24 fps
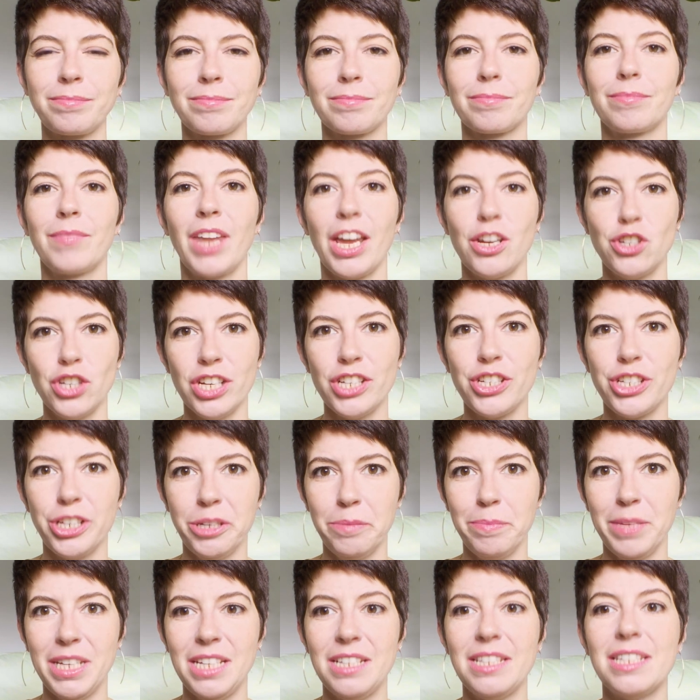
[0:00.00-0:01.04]
Digestion
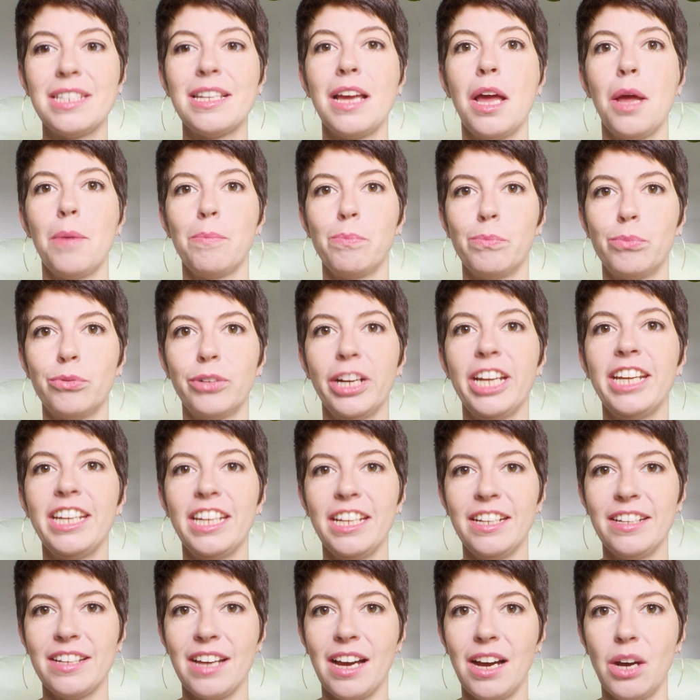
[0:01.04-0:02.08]
means
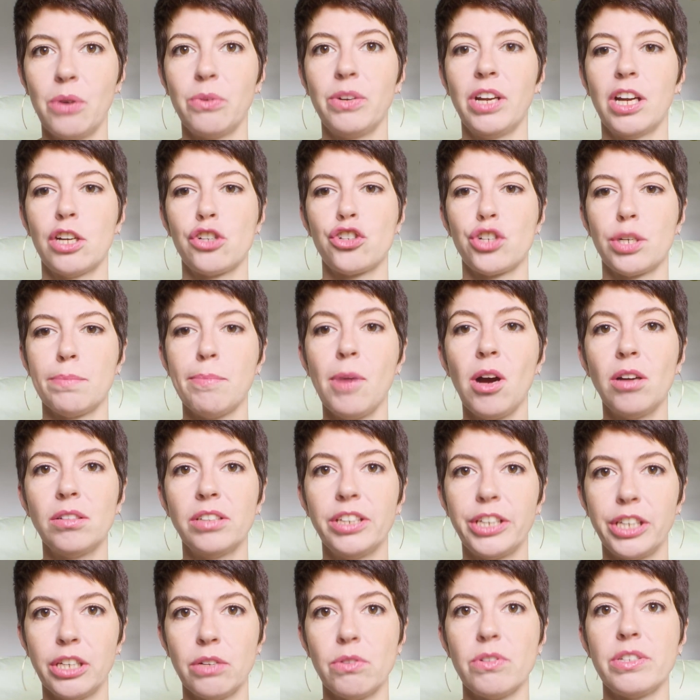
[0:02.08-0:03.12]
breaking down larger
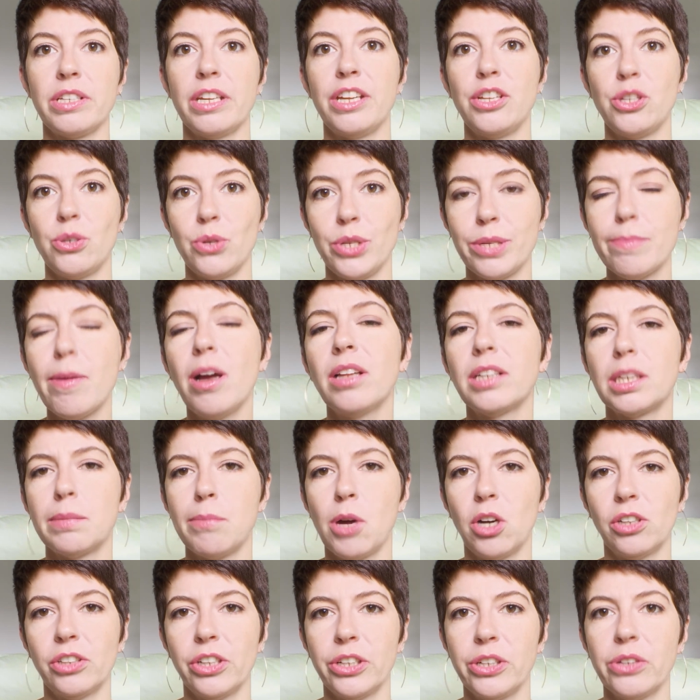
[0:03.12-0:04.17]
molecules into smaller
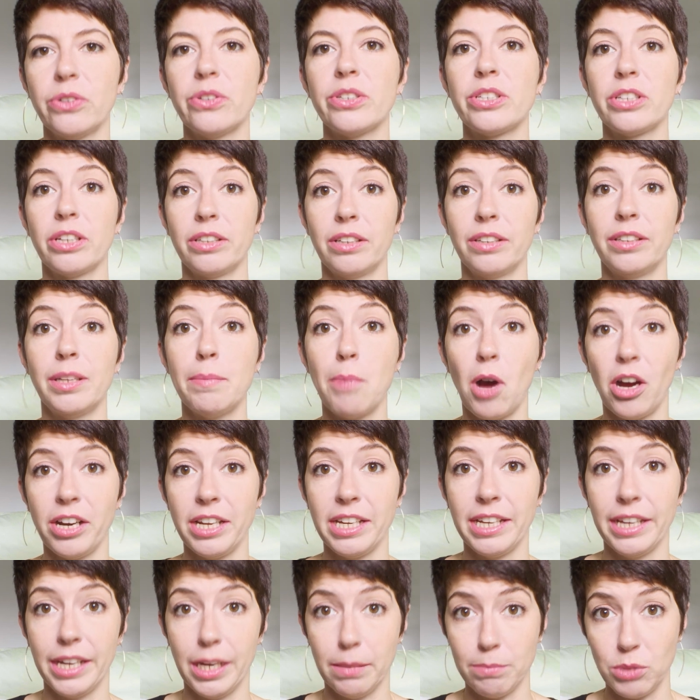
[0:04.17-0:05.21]
molecules so that the body
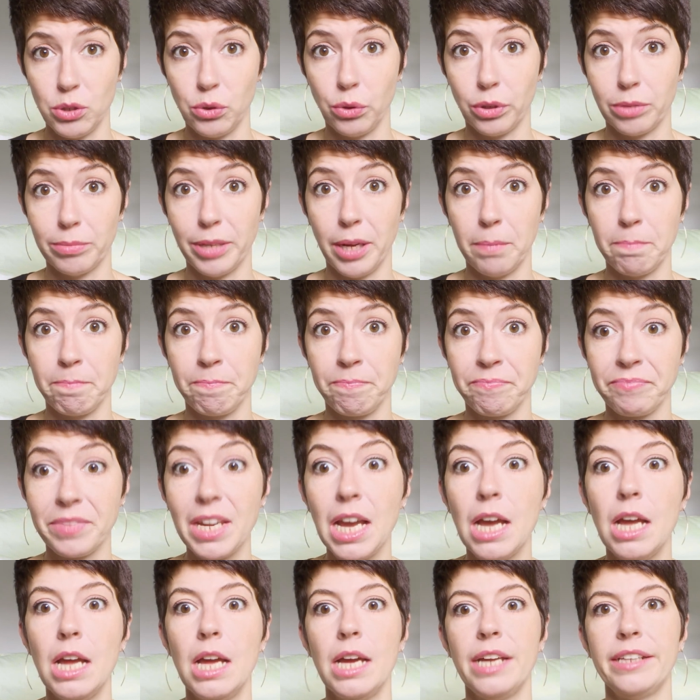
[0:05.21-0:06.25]
can absorb them.
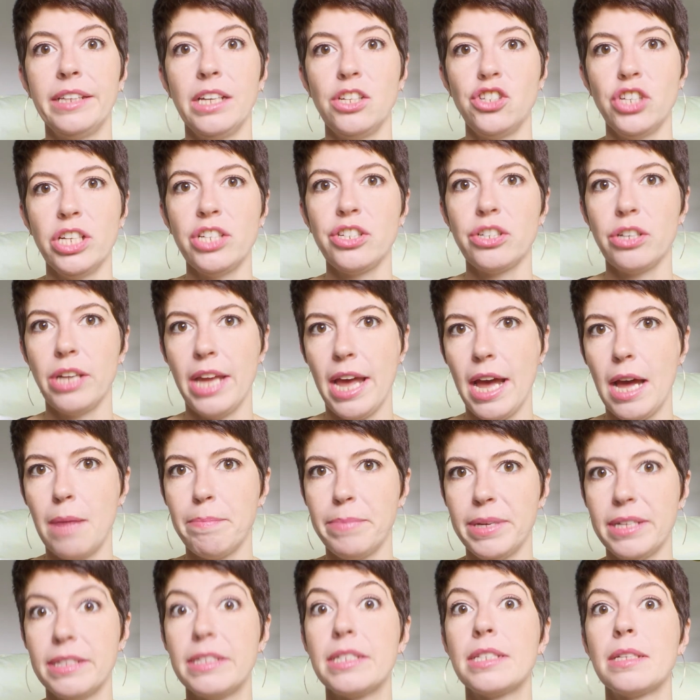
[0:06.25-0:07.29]
Digestion
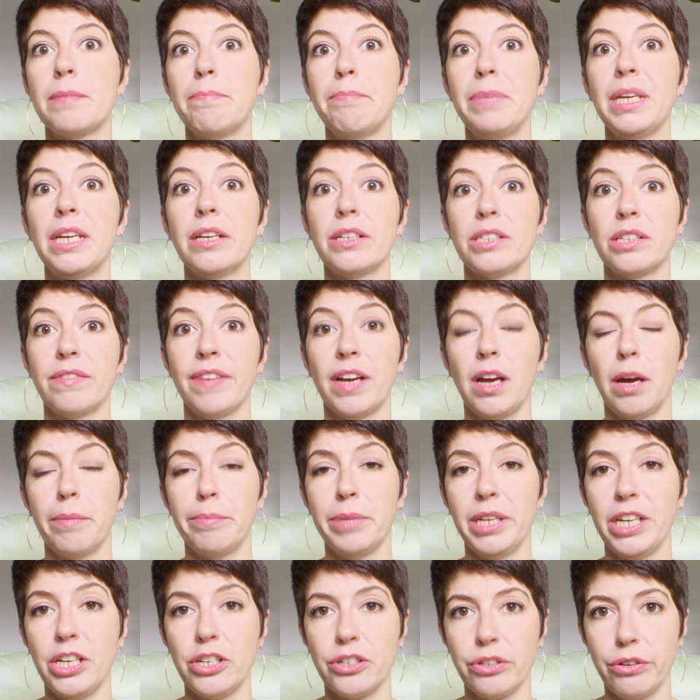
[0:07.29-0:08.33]
happens because of a
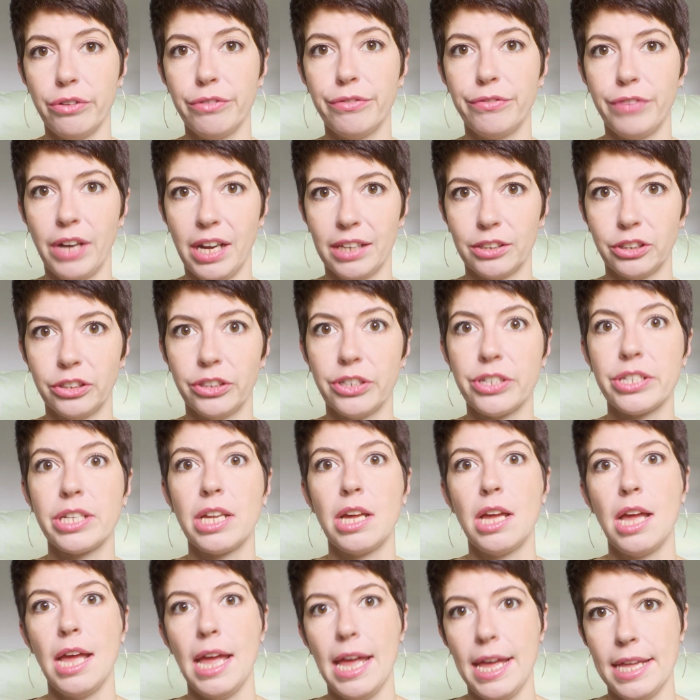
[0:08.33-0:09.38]
combination of factors,
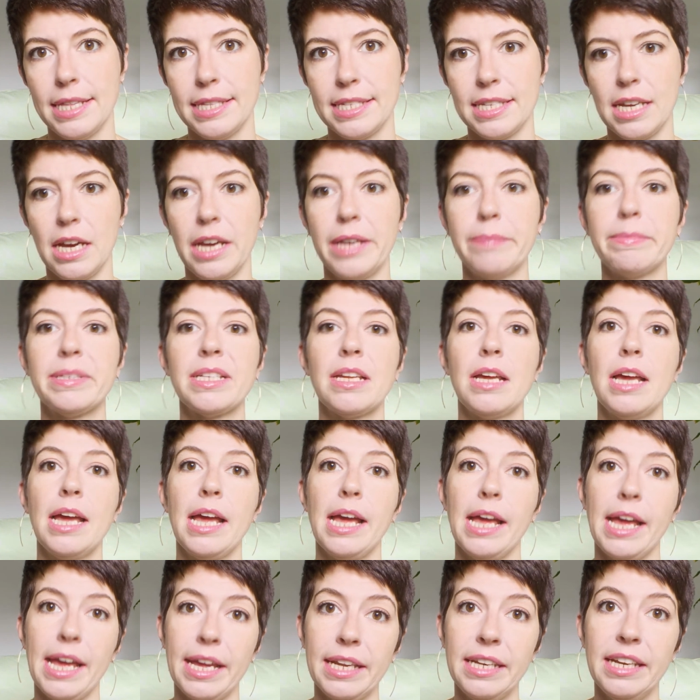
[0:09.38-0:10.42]
enzymes,
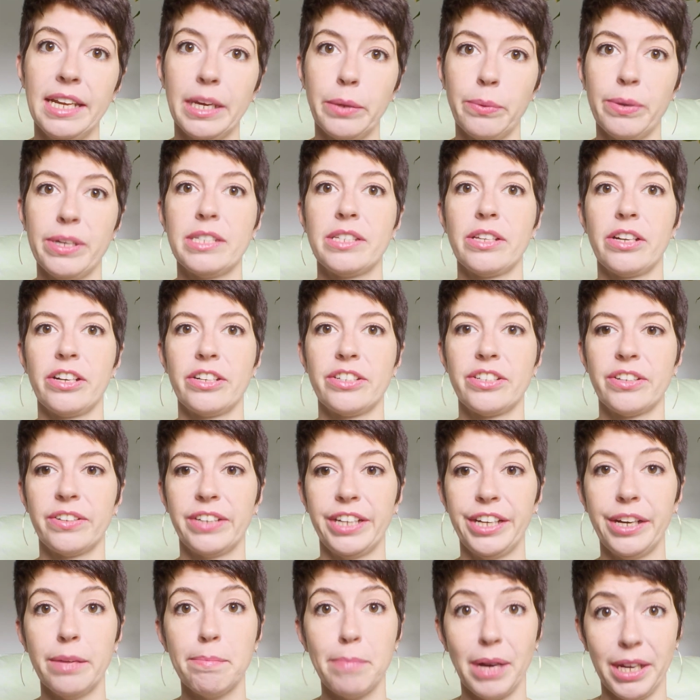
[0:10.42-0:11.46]
and liquids that are
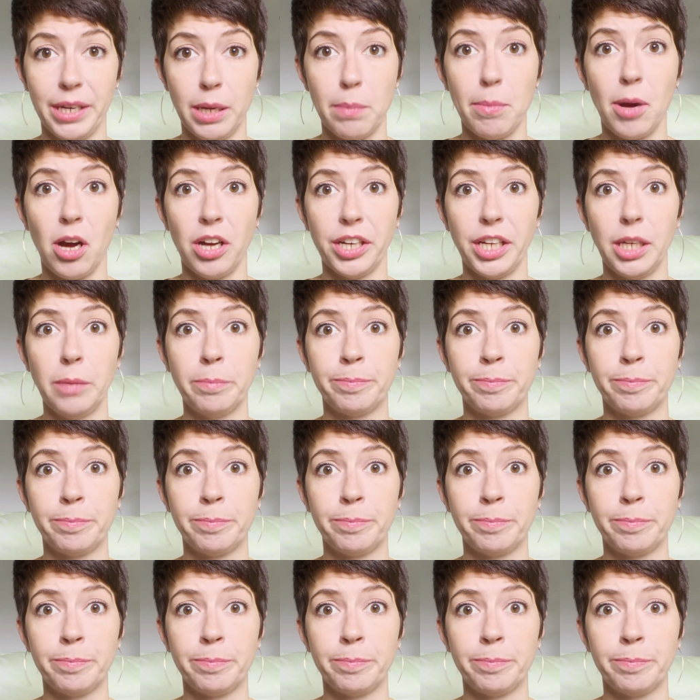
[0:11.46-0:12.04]
secreted by the body.